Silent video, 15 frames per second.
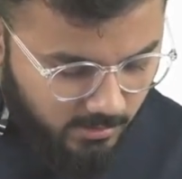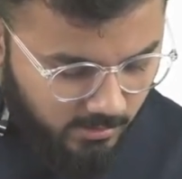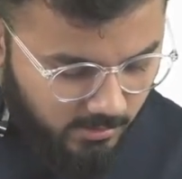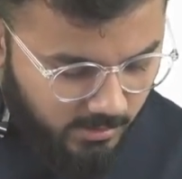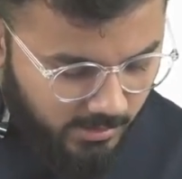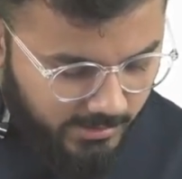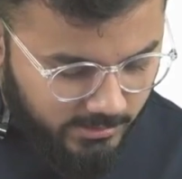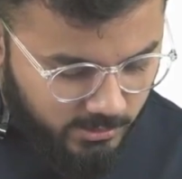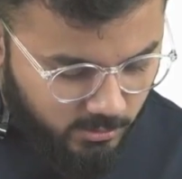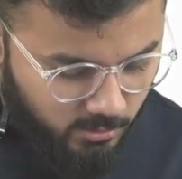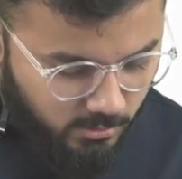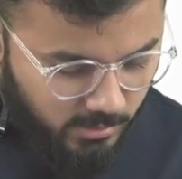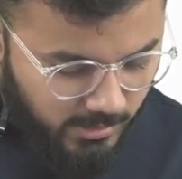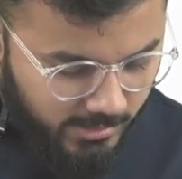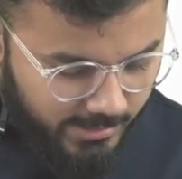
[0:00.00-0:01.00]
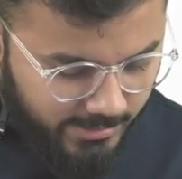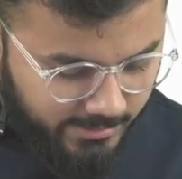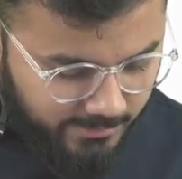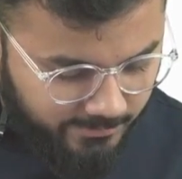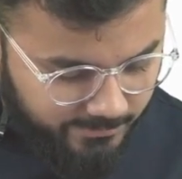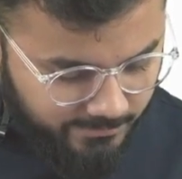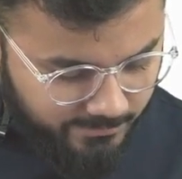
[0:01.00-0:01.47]
Online school,
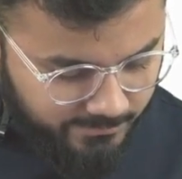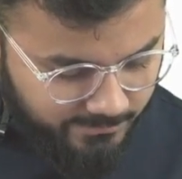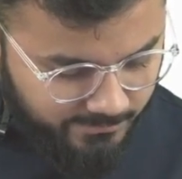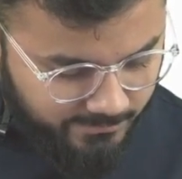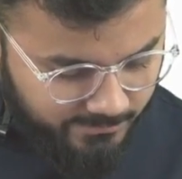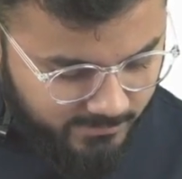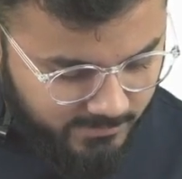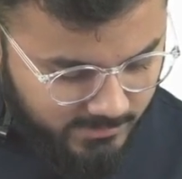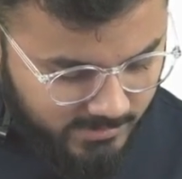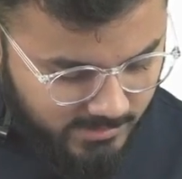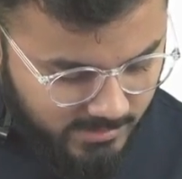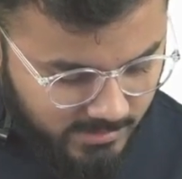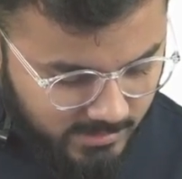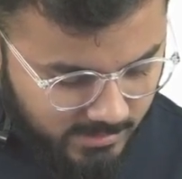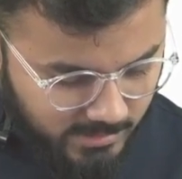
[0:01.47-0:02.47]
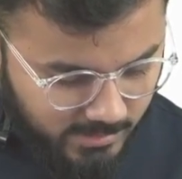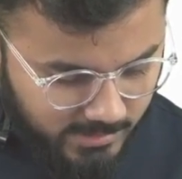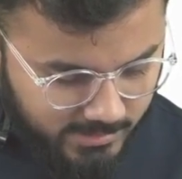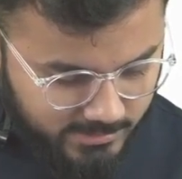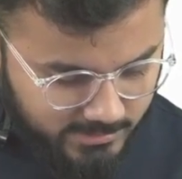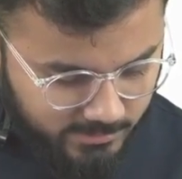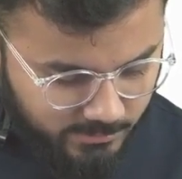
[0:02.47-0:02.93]
hi.
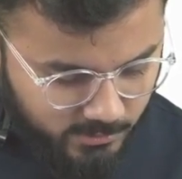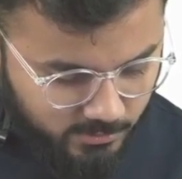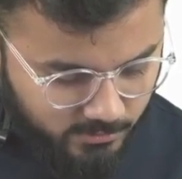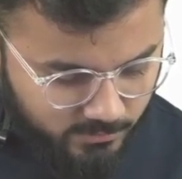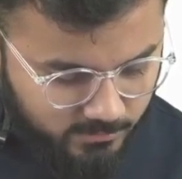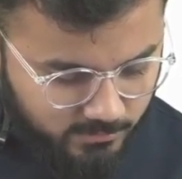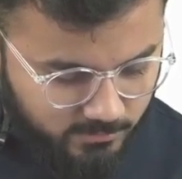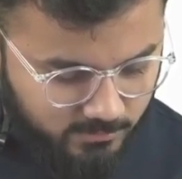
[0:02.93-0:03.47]
Hi, SMU.